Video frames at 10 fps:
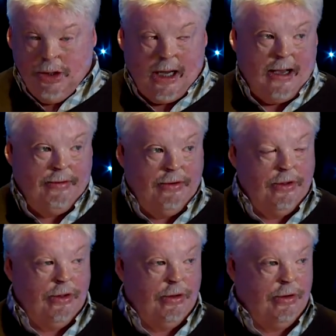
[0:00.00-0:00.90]
to
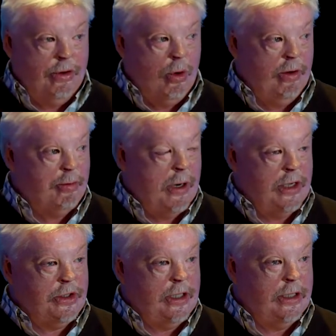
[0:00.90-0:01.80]
have the role of
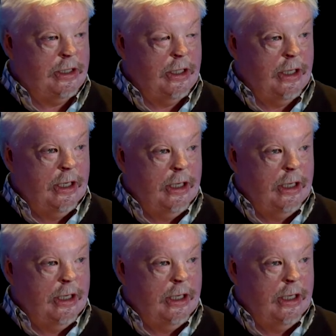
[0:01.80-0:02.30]
president.